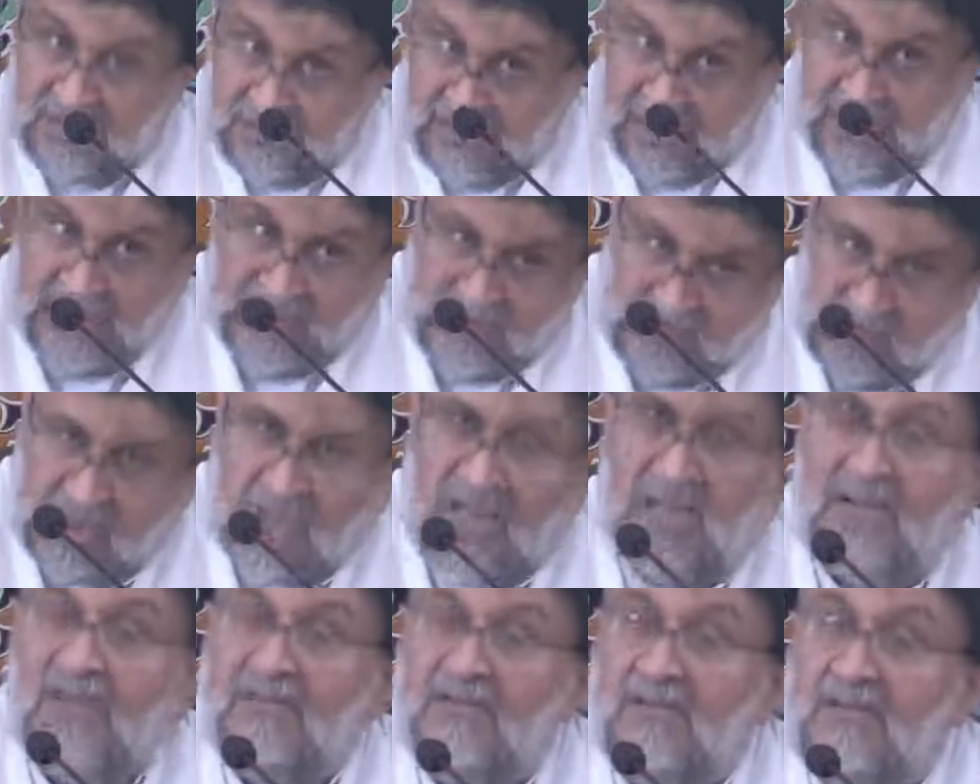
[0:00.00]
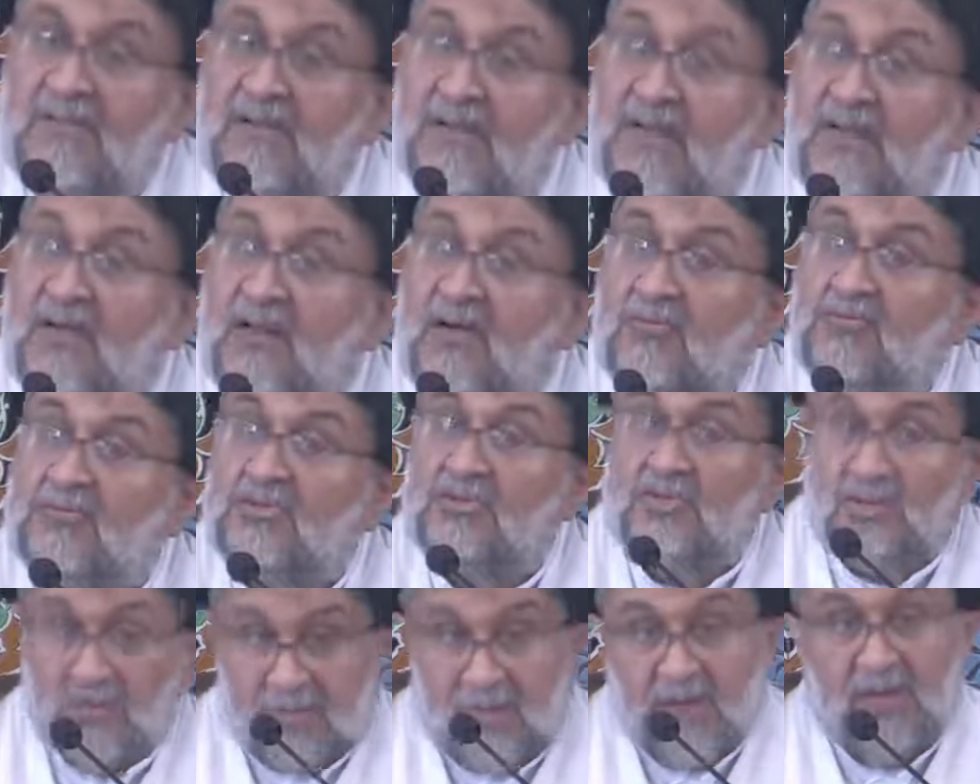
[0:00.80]
And inshallah, we will announce
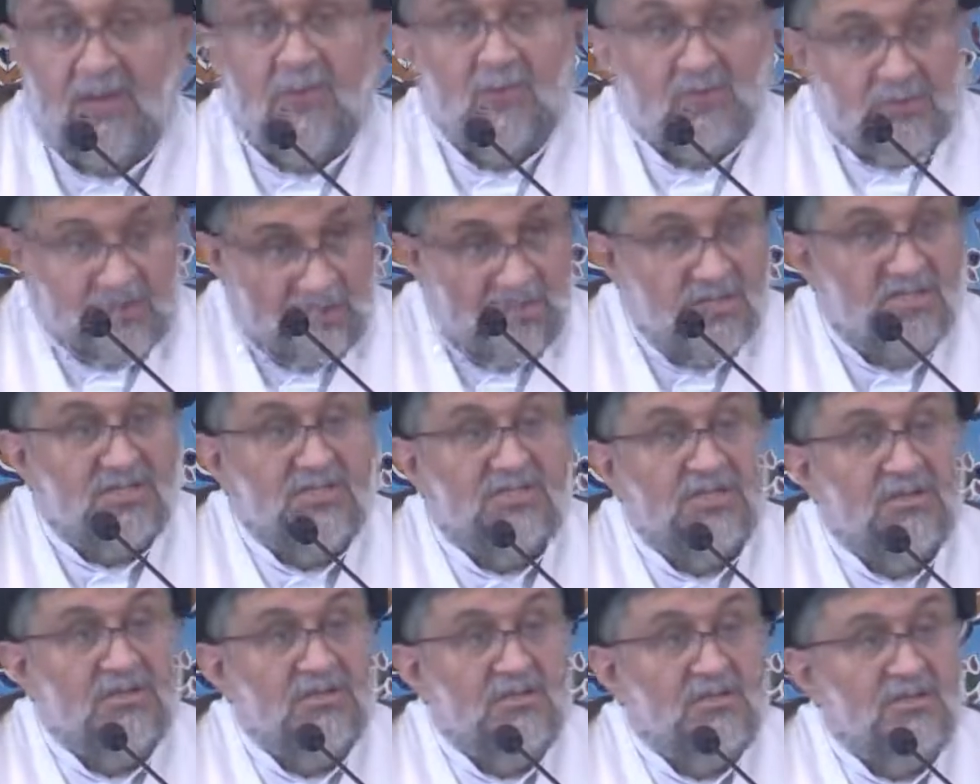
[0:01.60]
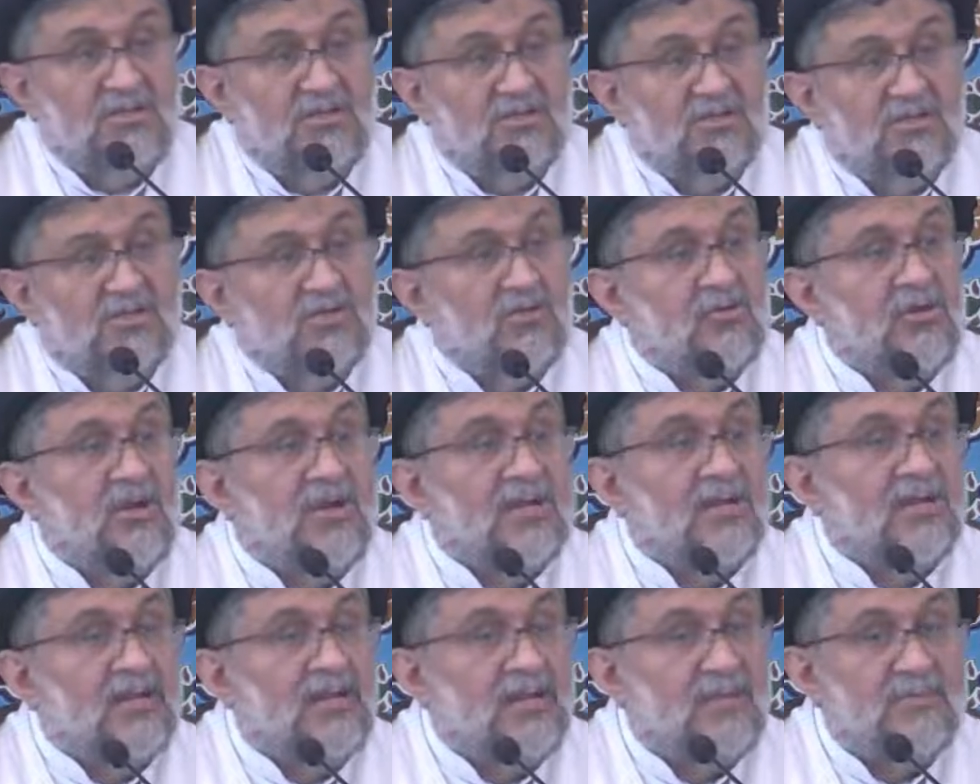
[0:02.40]
tomorrow is solar
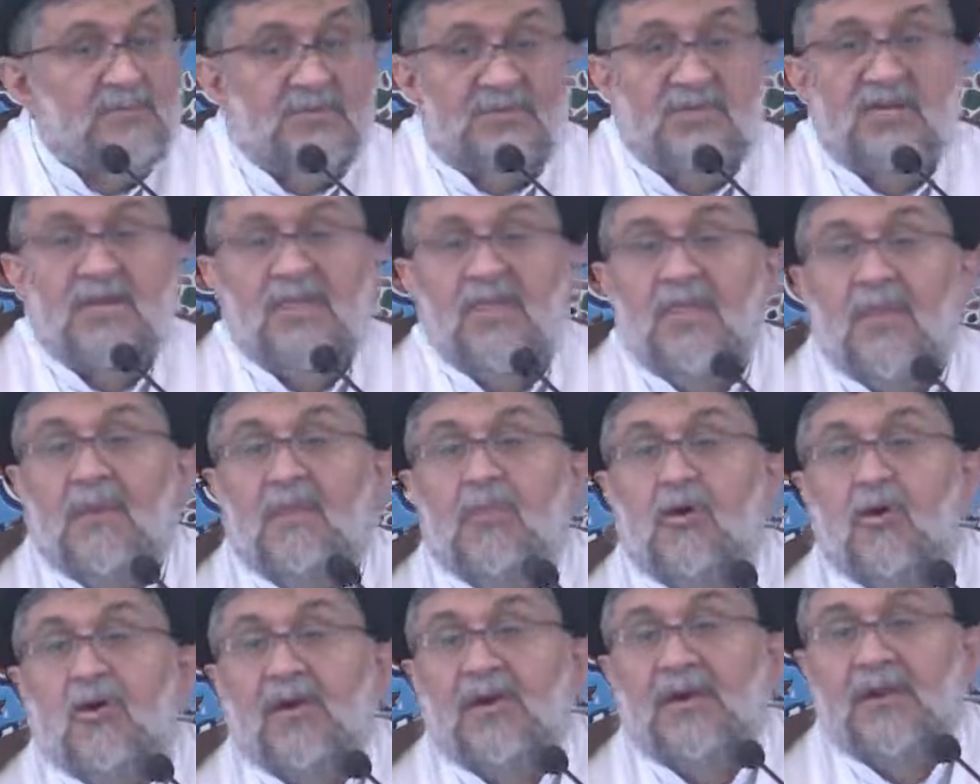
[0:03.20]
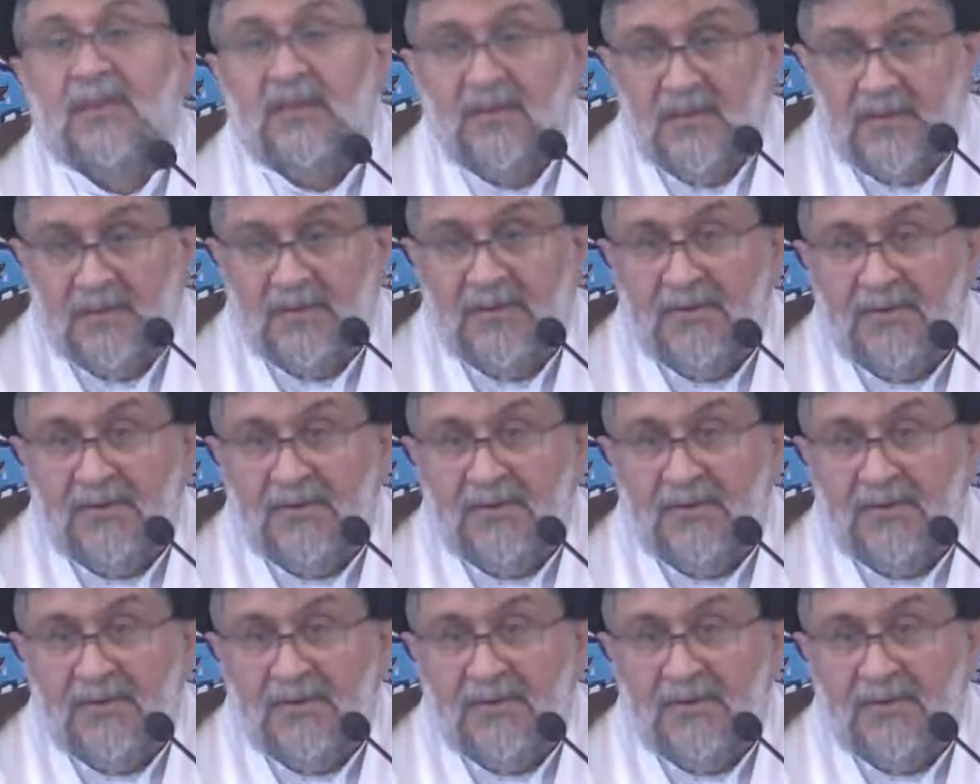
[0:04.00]
eclipse in the morning.